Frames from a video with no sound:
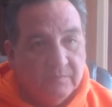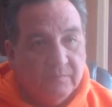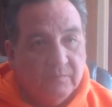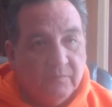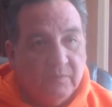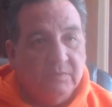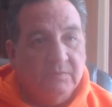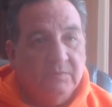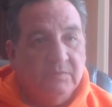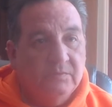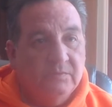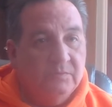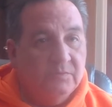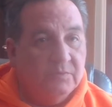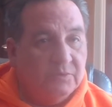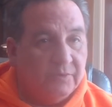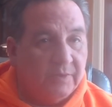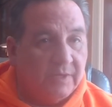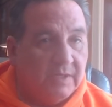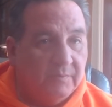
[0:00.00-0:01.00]
We'll
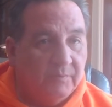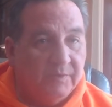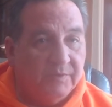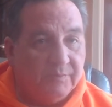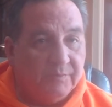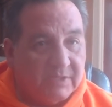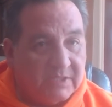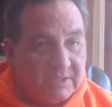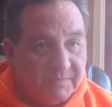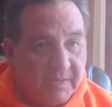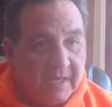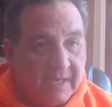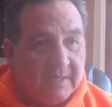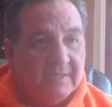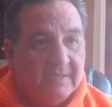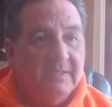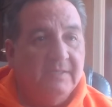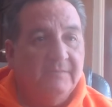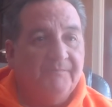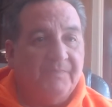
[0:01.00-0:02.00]
treat him with
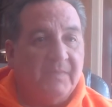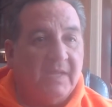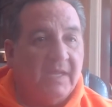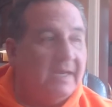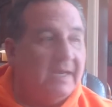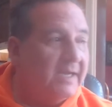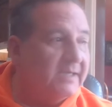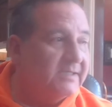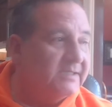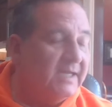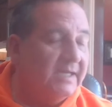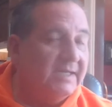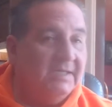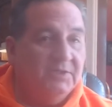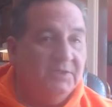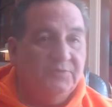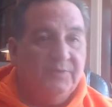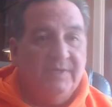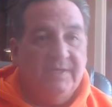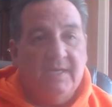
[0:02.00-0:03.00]
respect and ask that he
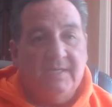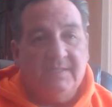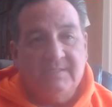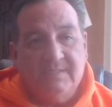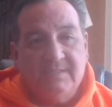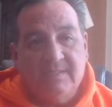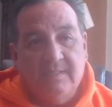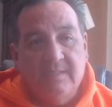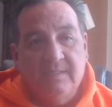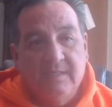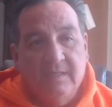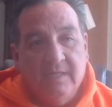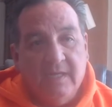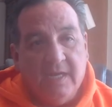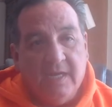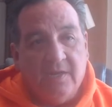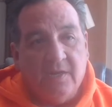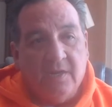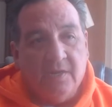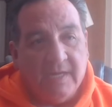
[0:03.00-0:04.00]
treat us
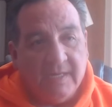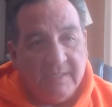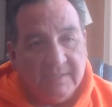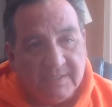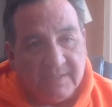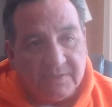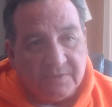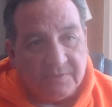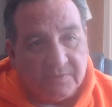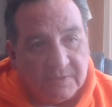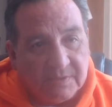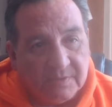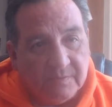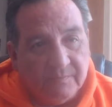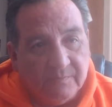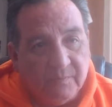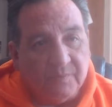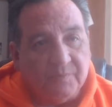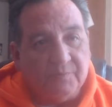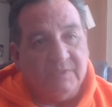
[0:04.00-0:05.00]
and our ancestors
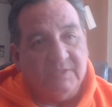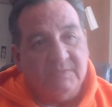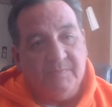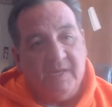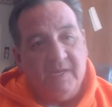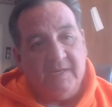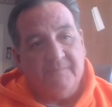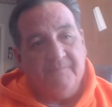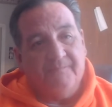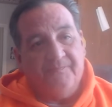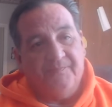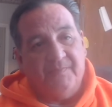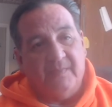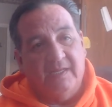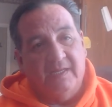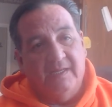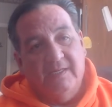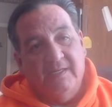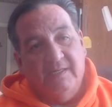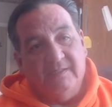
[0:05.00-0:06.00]
with respect.
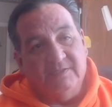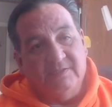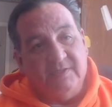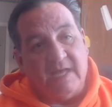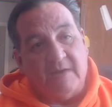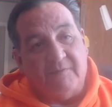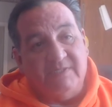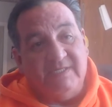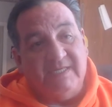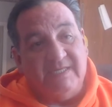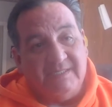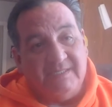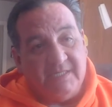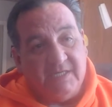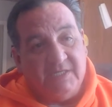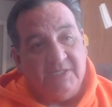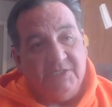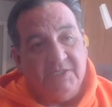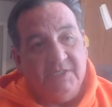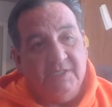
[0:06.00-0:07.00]
So that was the
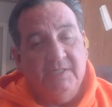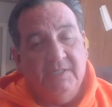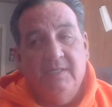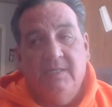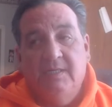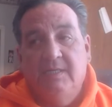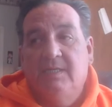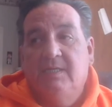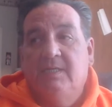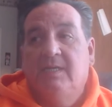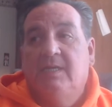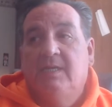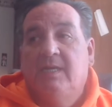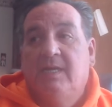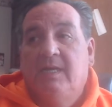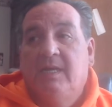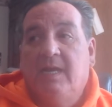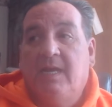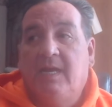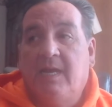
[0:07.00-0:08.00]
intention.
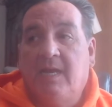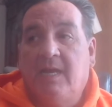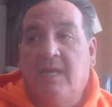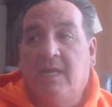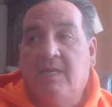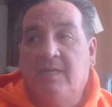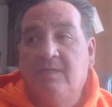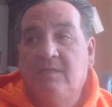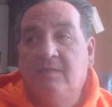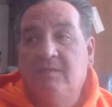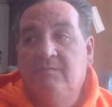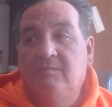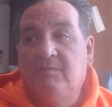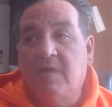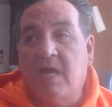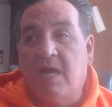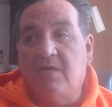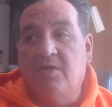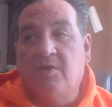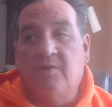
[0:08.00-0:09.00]
And
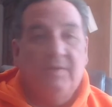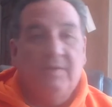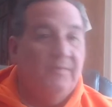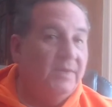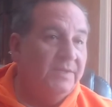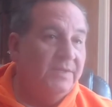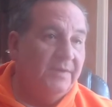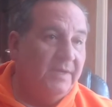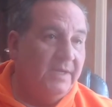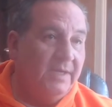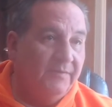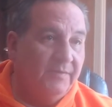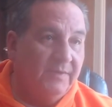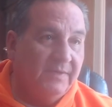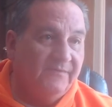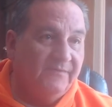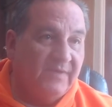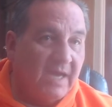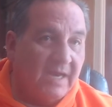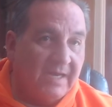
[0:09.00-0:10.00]
not knowing whether he would
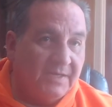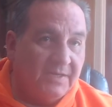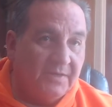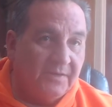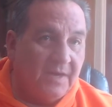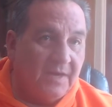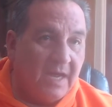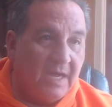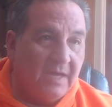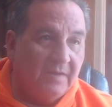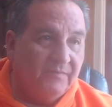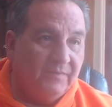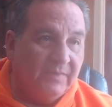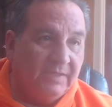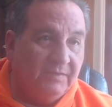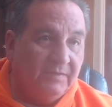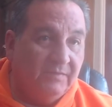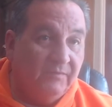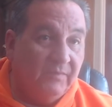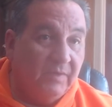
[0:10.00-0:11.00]
have done it or not,
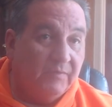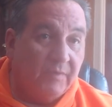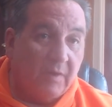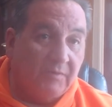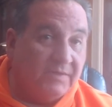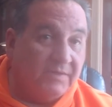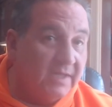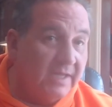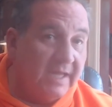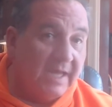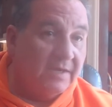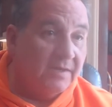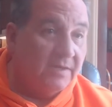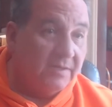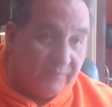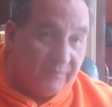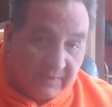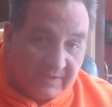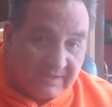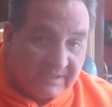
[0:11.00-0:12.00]
we wrote the letter
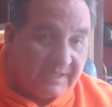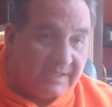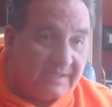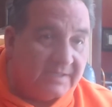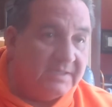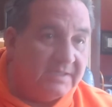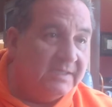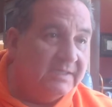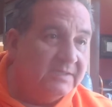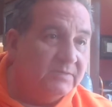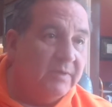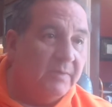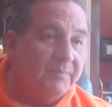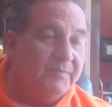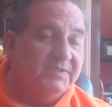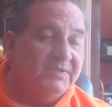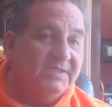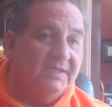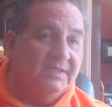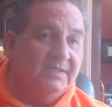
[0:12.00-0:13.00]
and we sent it to his
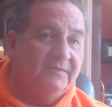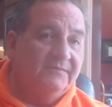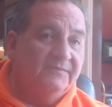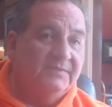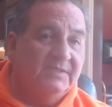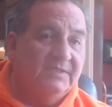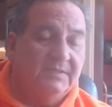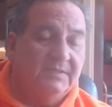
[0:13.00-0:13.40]
representatives.